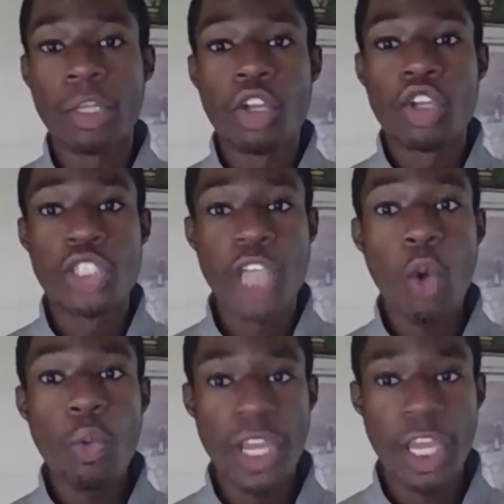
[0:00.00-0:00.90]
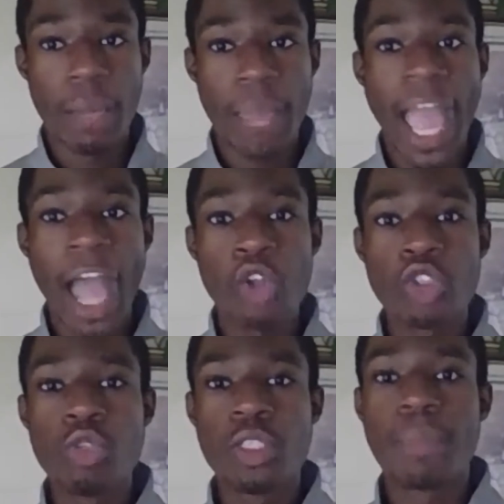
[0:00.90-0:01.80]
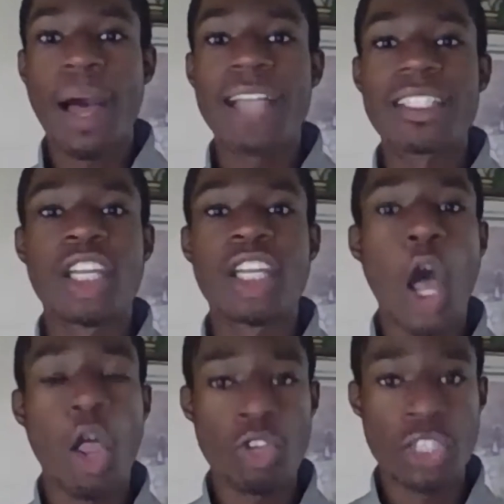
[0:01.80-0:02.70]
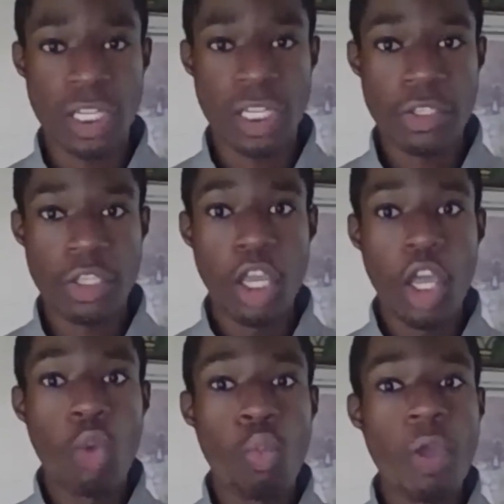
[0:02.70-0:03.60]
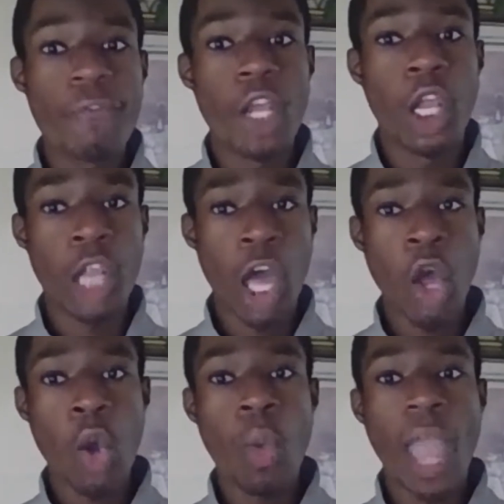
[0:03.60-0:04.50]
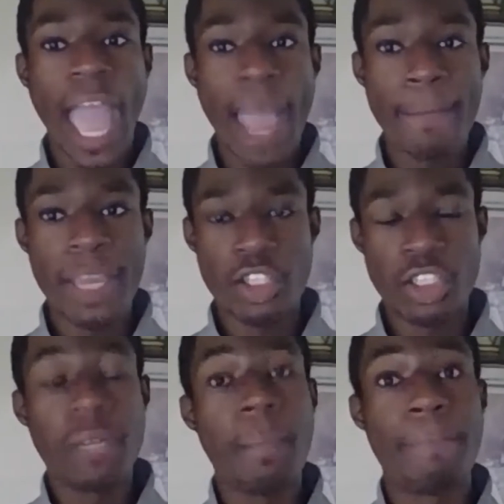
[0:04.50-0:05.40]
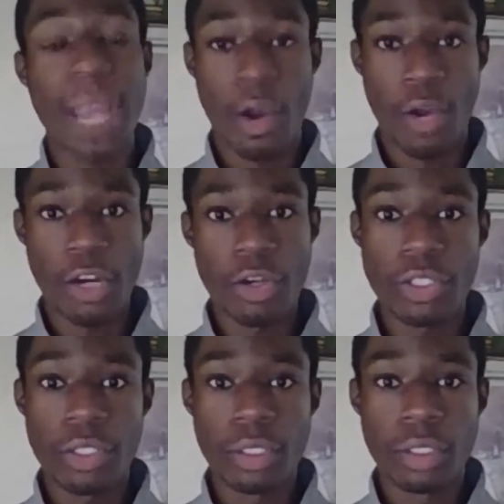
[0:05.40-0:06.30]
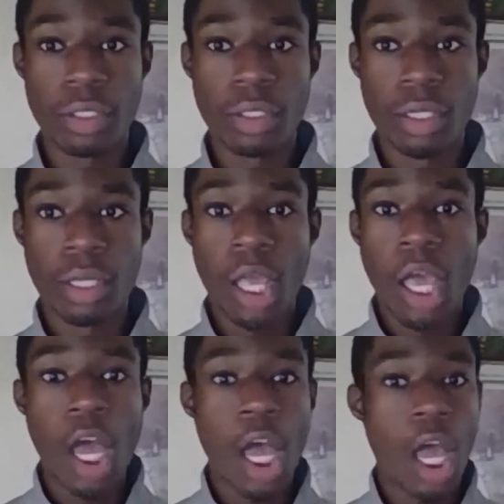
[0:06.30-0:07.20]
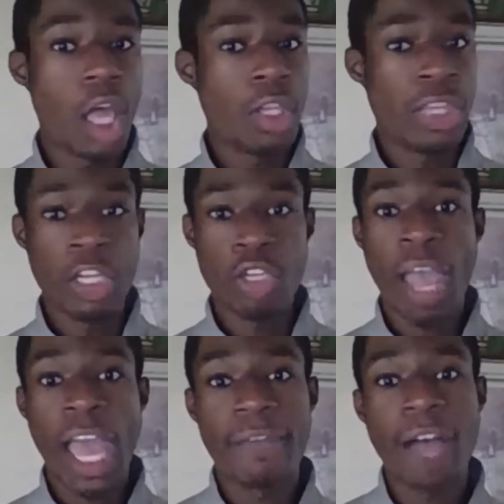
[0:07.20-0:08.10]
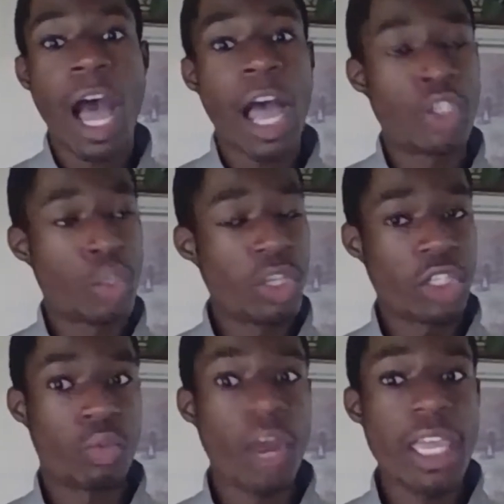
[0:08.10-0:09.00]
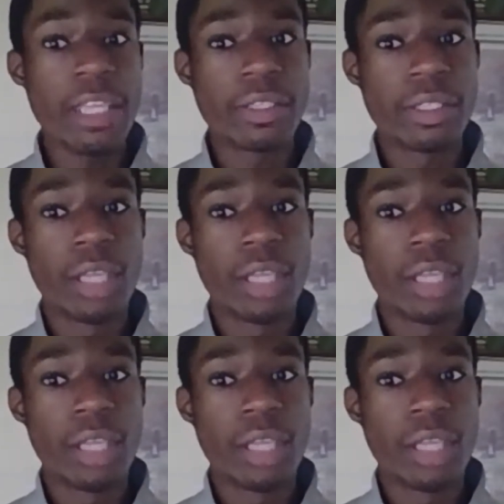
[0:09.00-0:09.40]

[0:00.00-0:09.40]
show them how to spot colleges with low admission barriers. Then you have high tuition rates